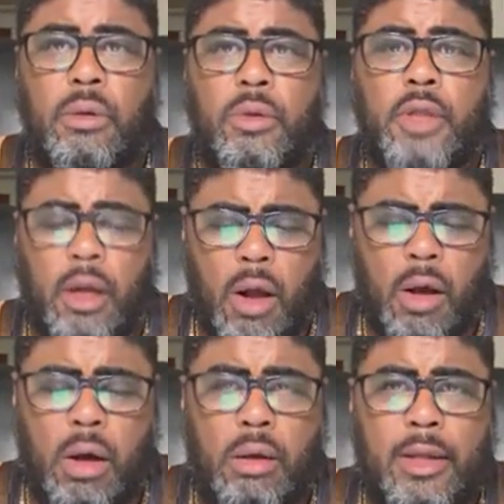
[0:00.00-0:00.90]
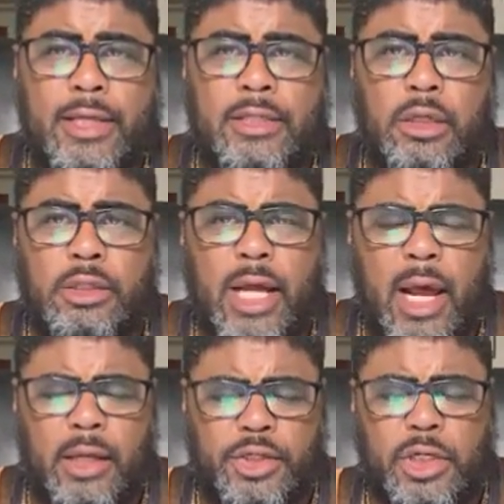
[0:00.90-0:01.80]
what they call
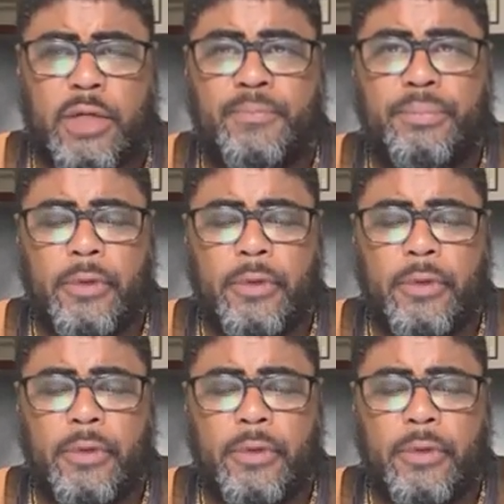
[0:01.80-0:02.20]
eschatology.